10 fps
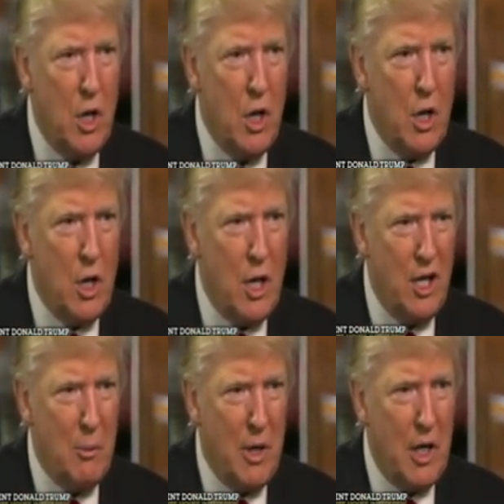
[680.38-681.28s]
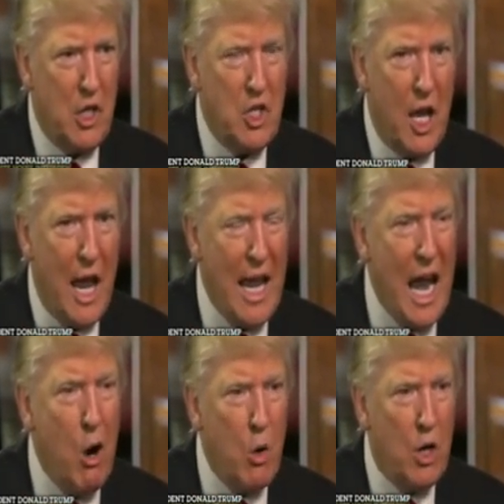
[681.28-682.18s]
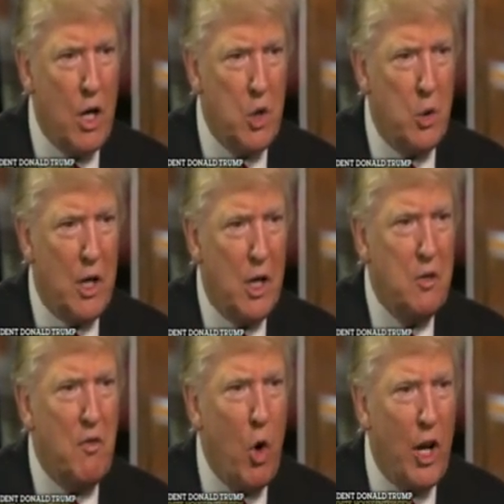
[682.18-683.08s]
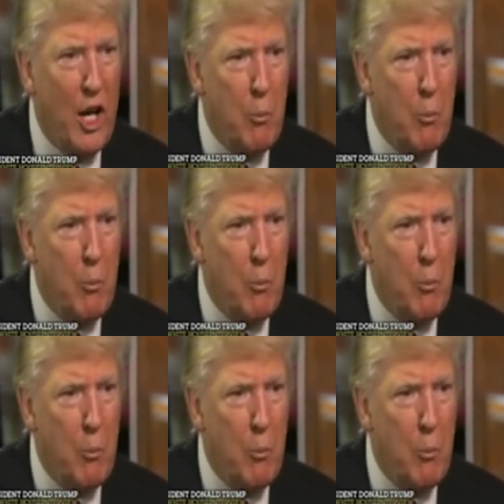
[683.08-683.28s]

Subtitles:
in the Middle East, and our country is falling apart.